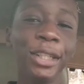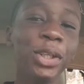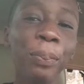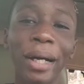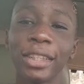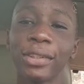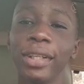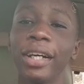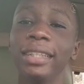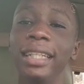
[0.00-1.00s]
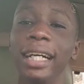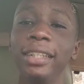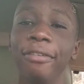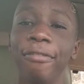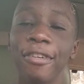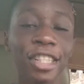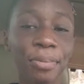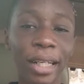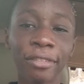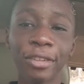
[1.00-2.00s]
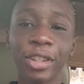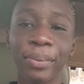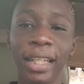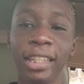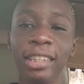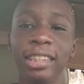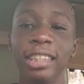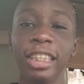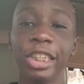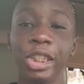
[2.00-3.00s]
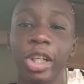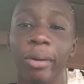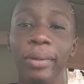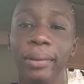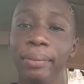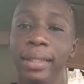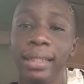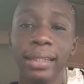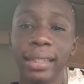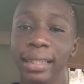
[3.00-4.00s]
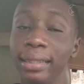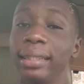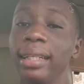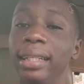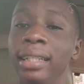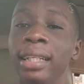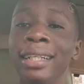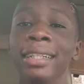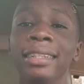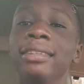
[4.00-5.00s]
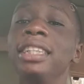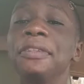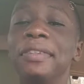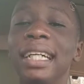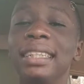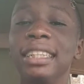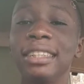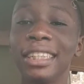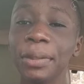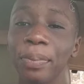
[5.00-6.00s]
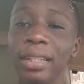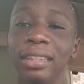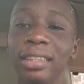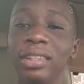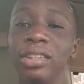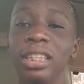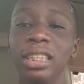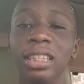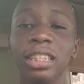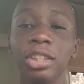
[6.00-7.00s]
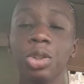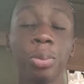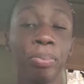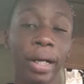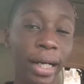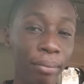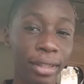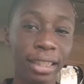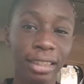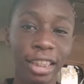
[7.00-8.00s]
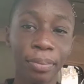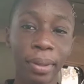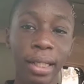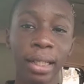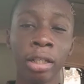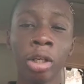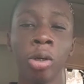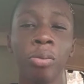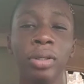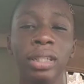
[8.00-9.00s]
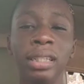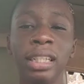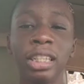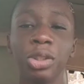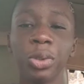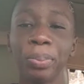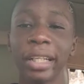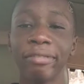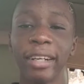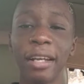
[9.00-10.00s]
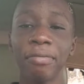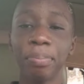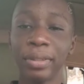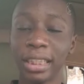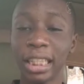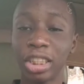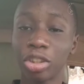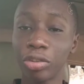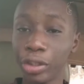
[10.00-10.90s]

In no particular order, the first smartphone on my list is the Xiaomi Mi A3. This phone has a 6.0 inches Super AMOLED display with 82.5%